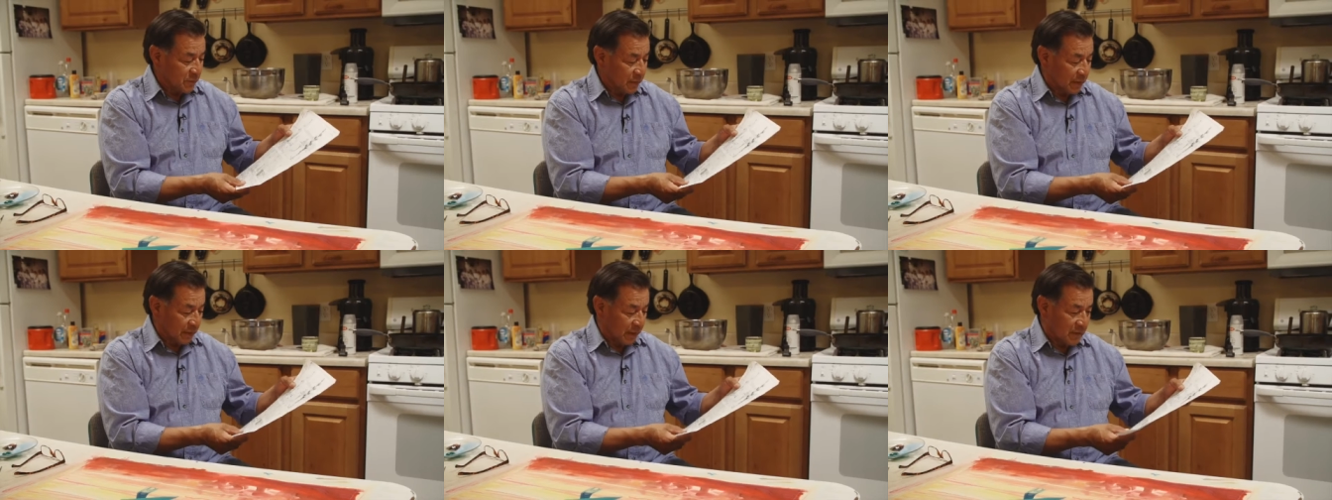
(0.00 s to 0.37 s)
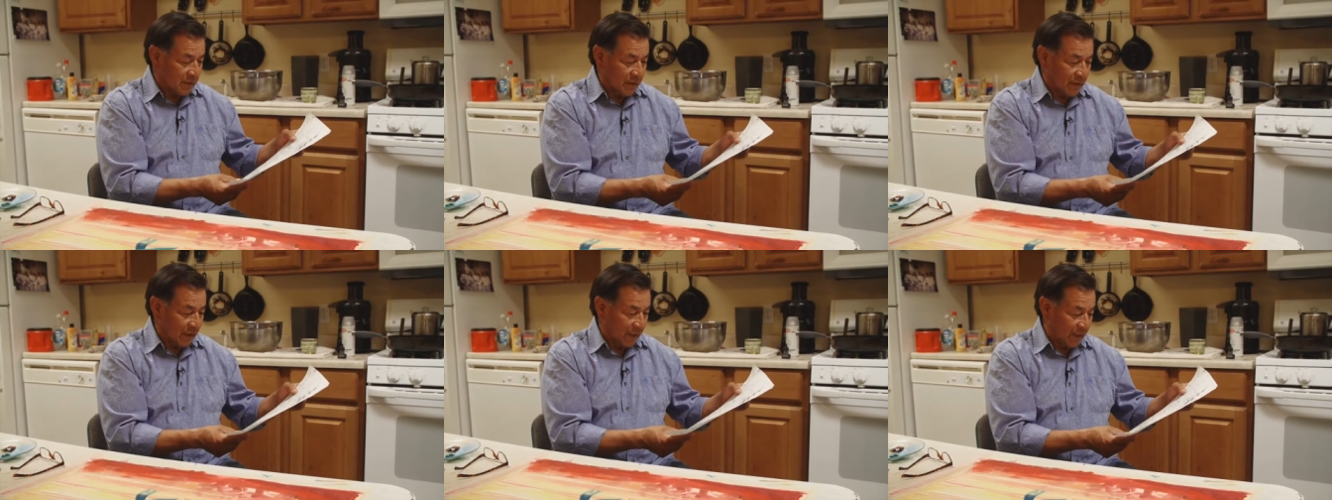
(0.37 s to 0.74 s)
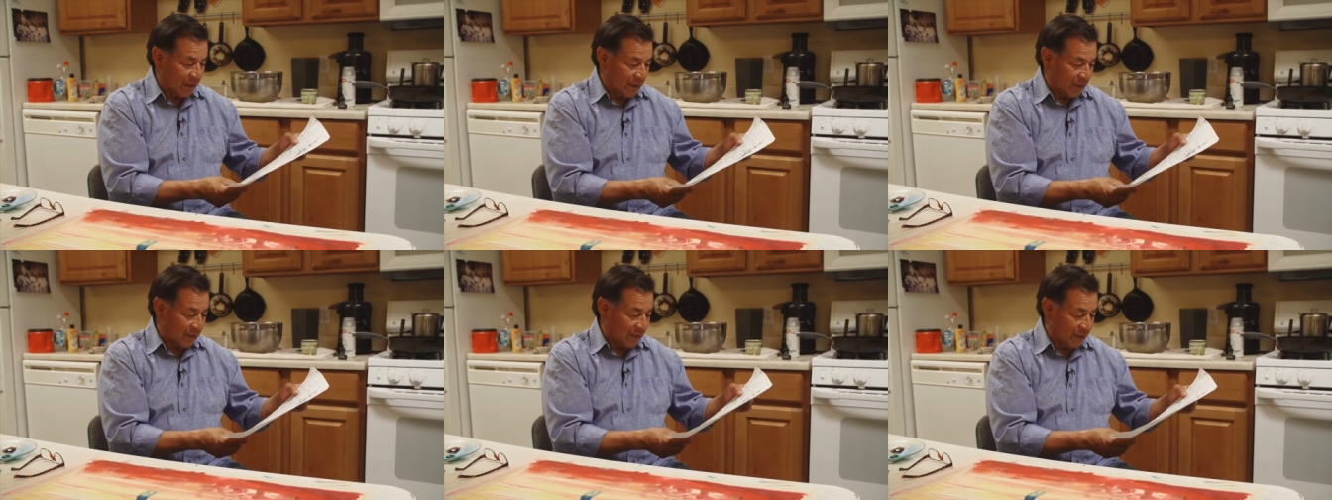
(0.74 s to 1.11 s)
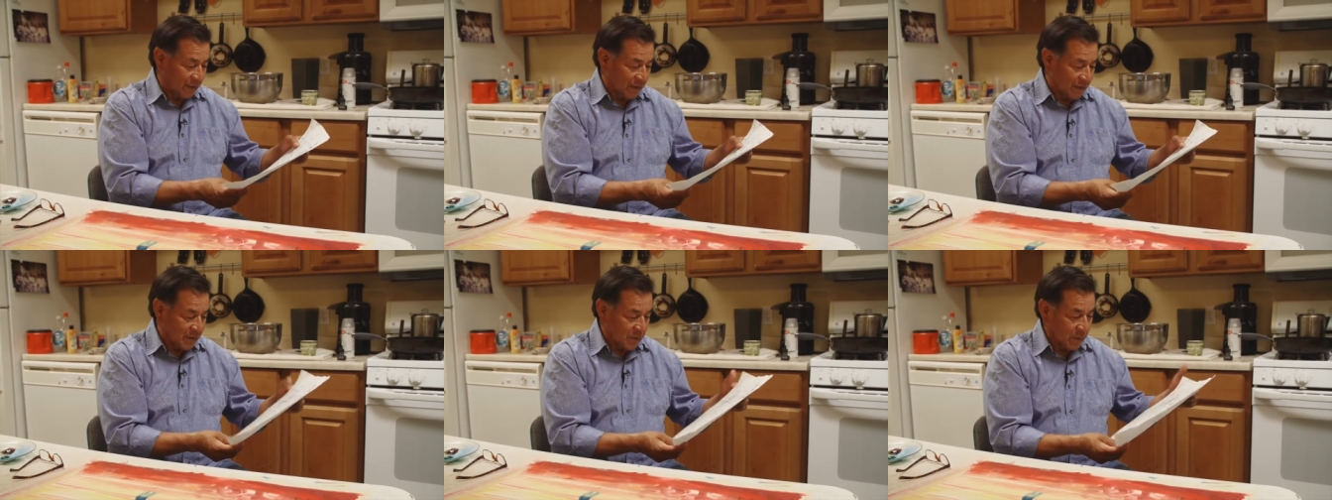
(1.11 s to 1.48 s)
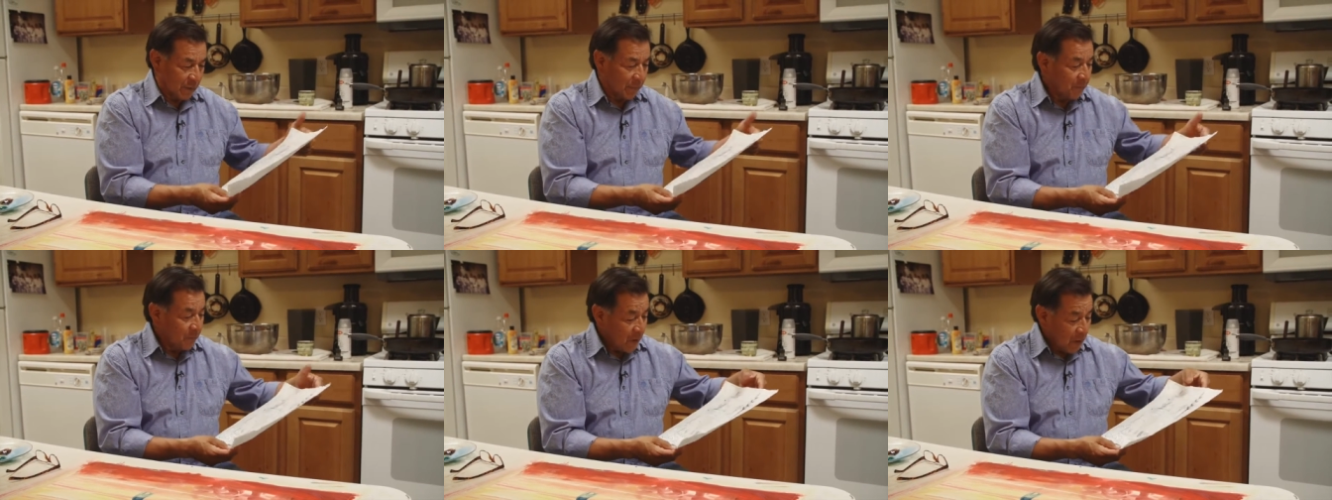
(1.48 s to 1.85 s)
really. That's all I needed on this
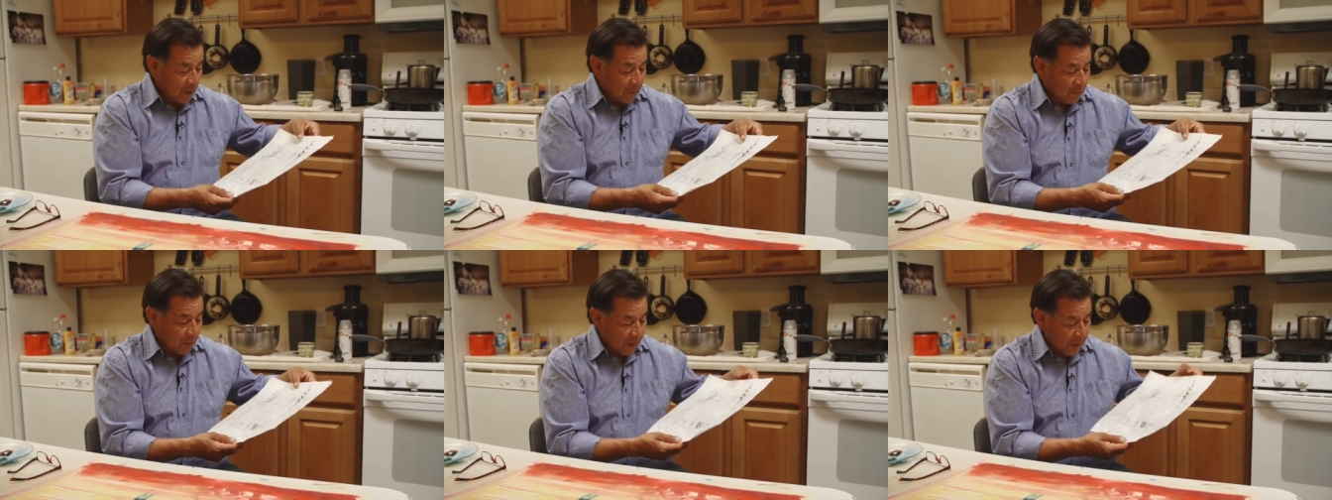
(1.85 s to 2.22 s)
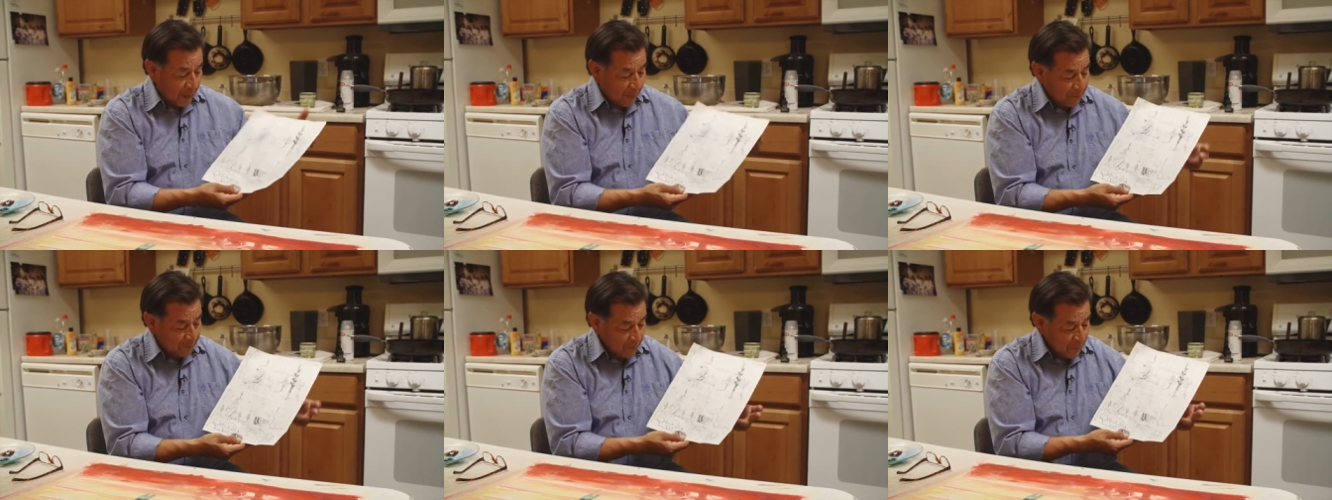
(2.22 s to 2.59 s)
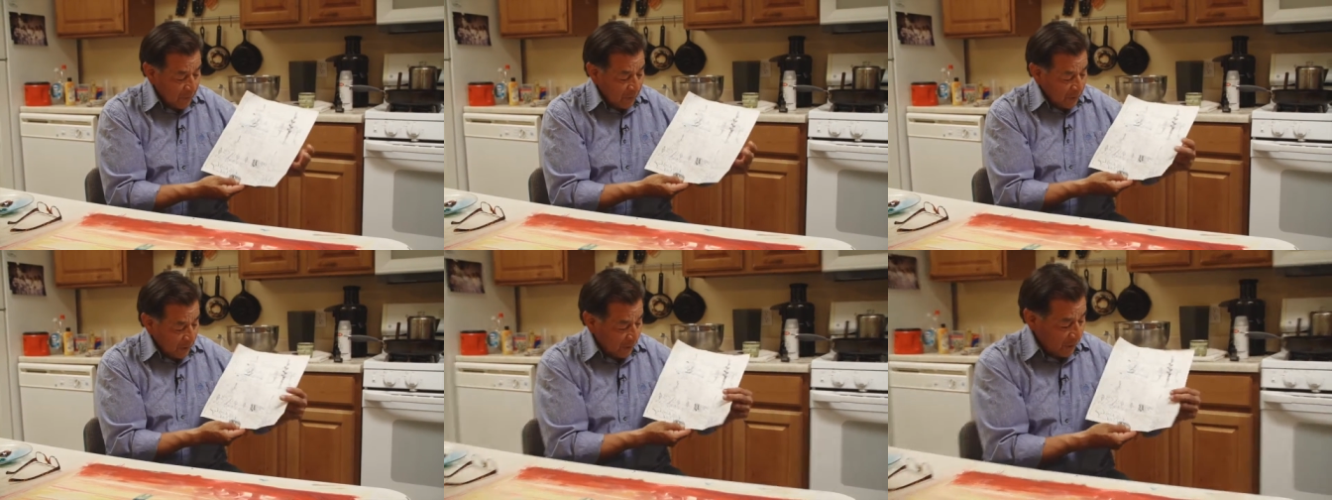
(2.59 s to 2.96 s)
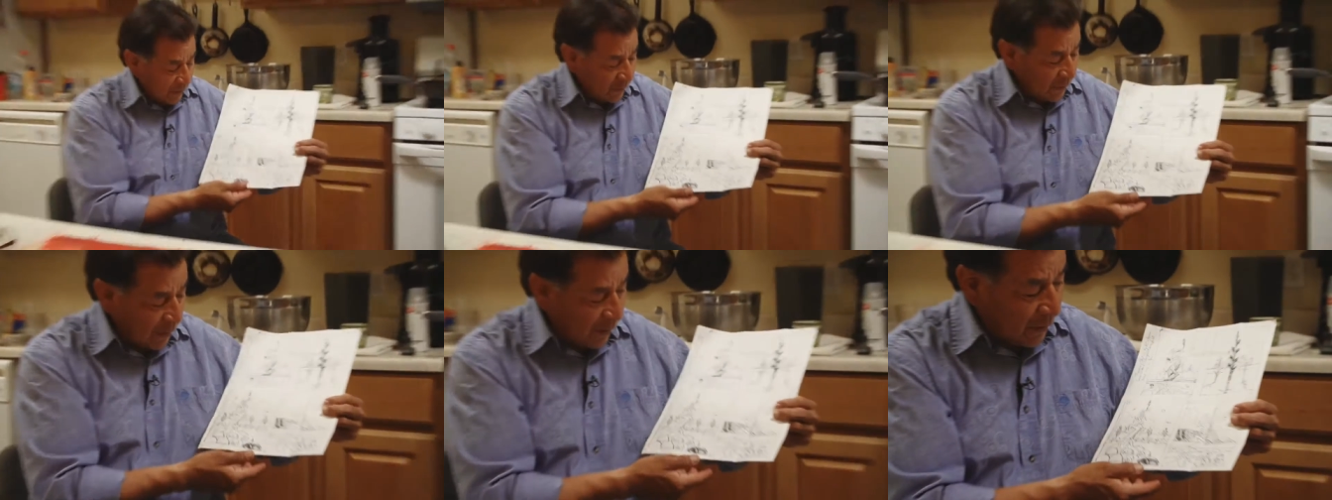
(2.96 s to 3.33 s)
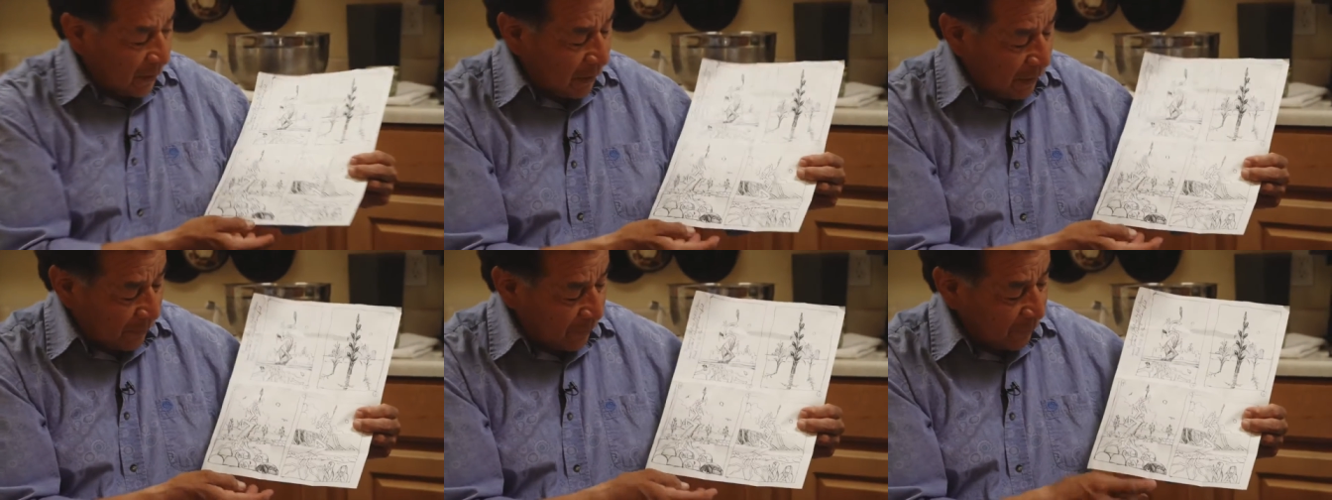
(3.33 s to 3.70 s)
one. But um, in
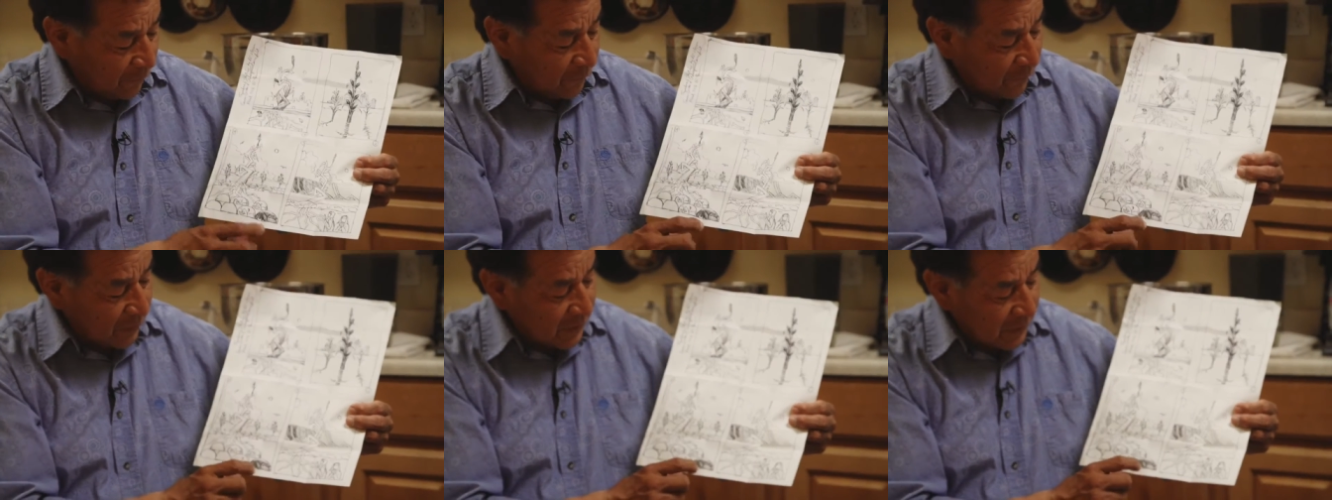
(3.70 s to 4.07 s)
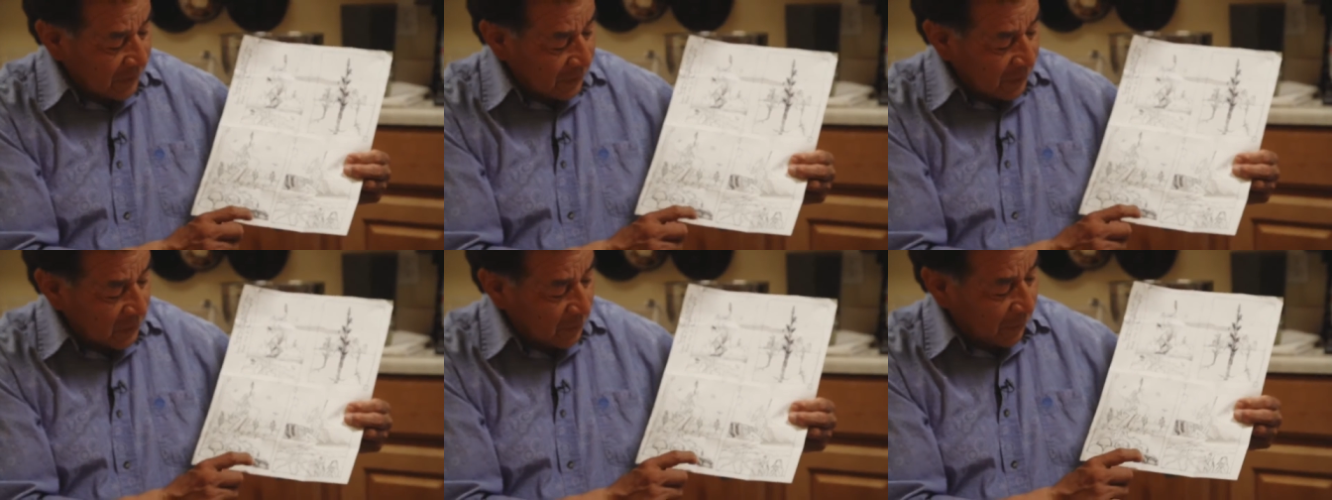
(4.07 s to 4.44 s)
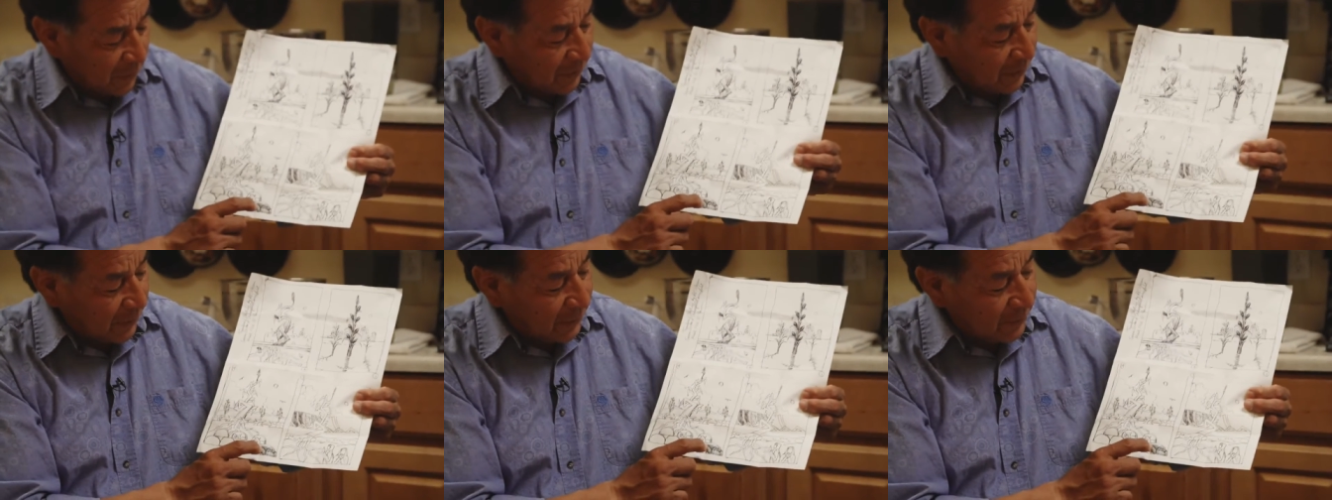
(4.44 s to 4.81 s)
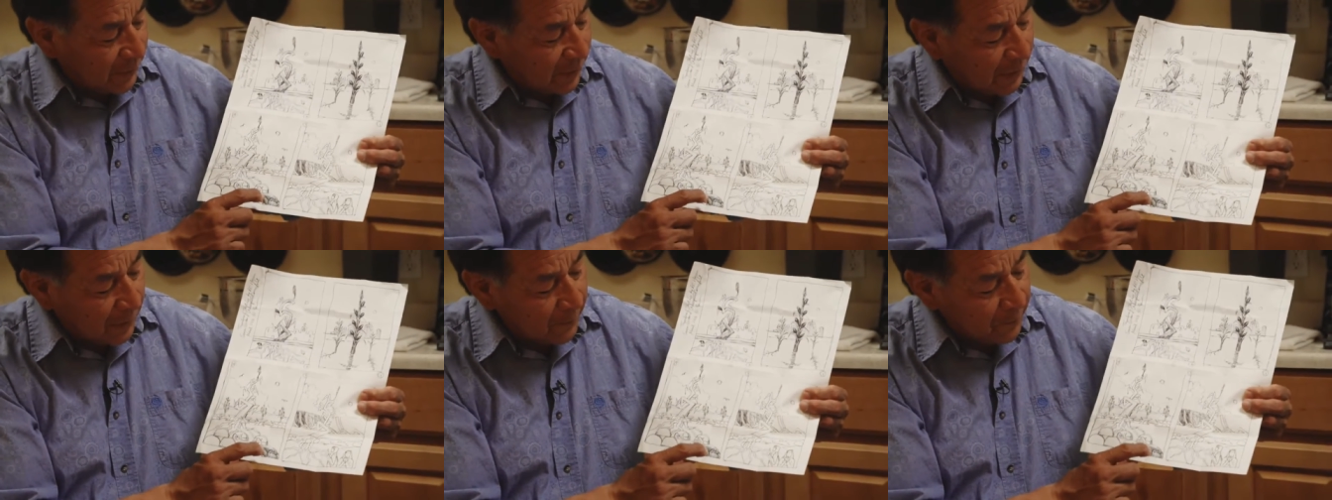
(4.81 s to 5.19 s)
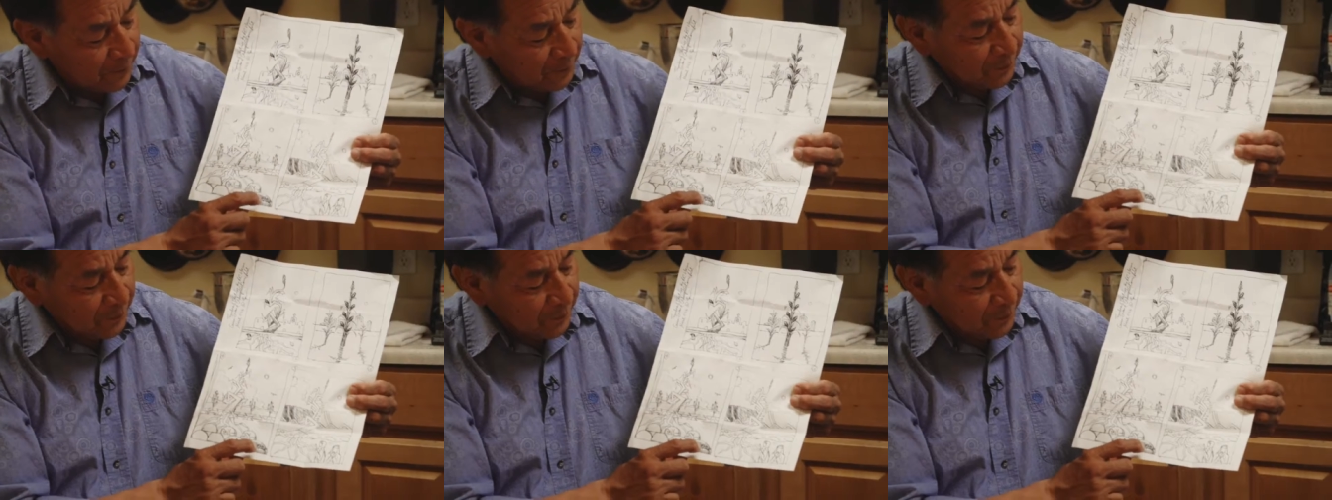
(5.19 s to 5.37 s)
the, I don't know if you can see this, but in the,